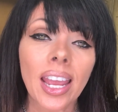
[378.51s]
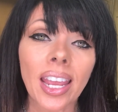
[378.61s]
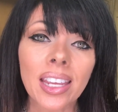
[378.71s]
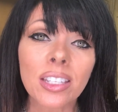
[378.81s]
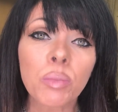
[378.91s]

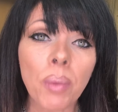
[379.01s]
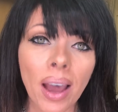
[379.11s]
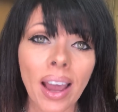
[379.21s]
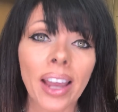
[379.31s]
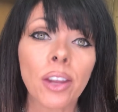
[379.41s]
is
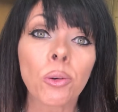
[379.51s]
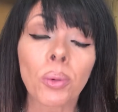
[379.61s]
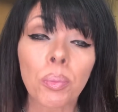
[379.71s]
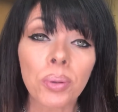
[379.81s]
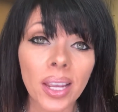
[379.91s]
by
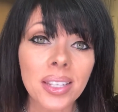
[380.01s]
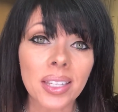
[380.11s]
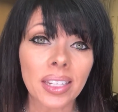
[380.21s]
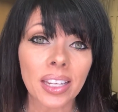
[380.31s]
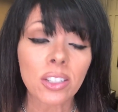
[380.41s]

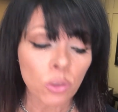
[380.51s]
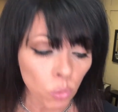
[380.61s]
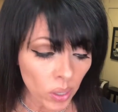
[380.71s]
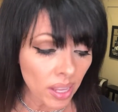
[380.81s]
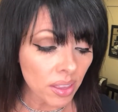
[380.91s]
replacing it
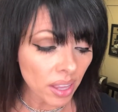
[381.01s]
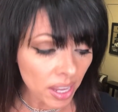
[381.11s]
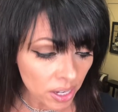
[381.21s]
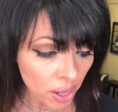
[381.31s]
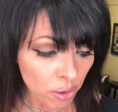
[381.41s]
with
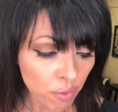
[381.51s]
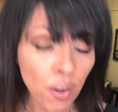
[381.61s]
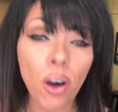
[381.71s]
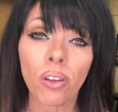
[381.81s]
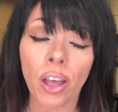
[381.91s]
another
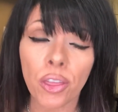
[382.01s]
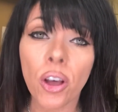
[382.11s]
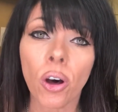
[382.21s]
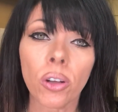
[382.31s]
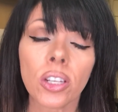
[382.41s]

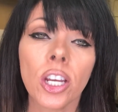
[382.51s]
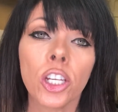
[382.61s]
thought.